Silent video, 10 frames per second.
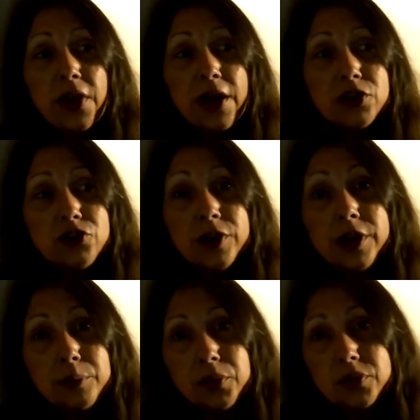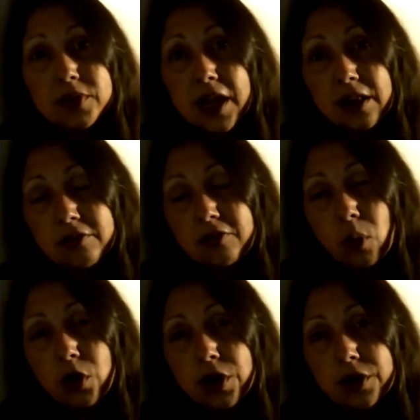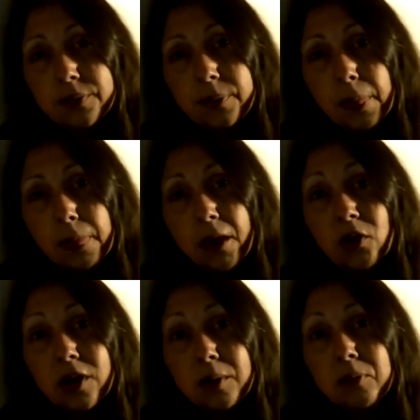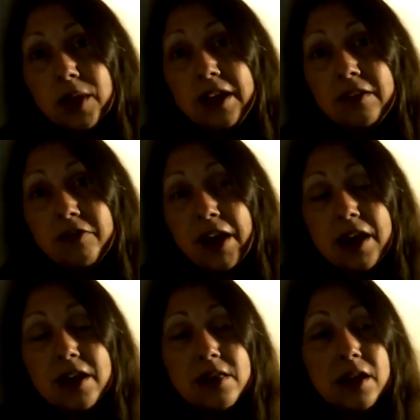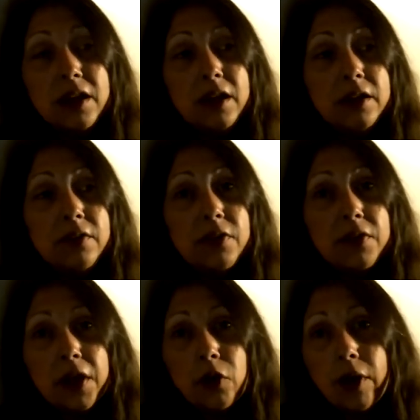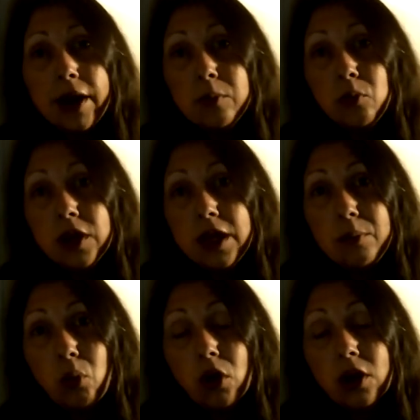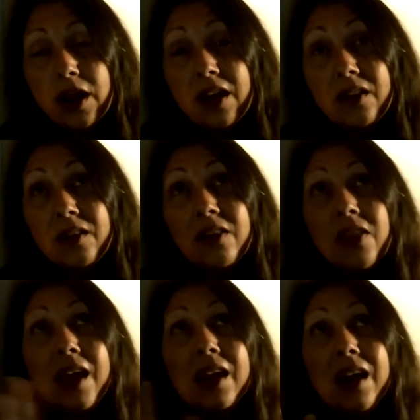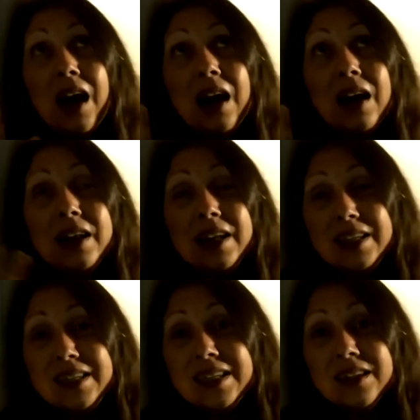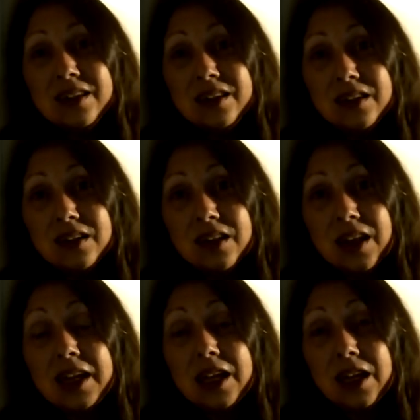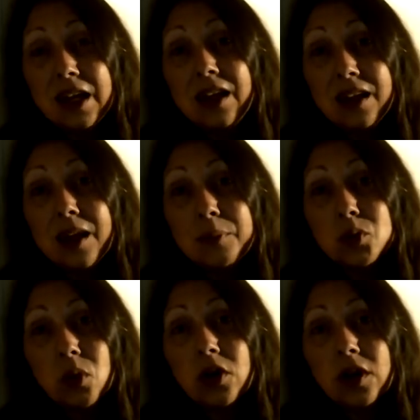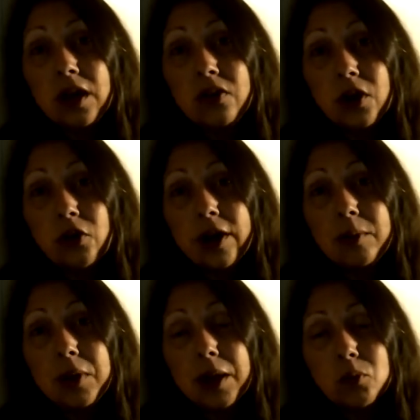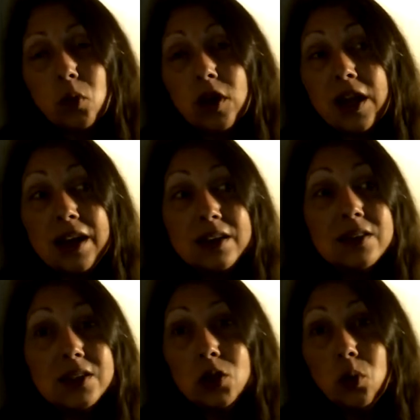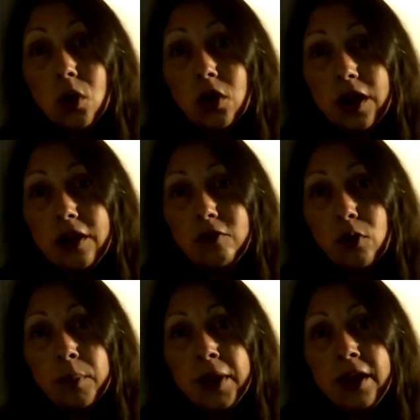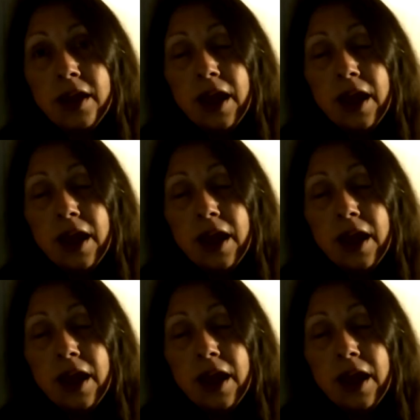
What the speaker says: that trip to California on complete faith that the Kratom would keep working, and thank God it did. Like it kept working. The Kratom kept working, and it's still working for me.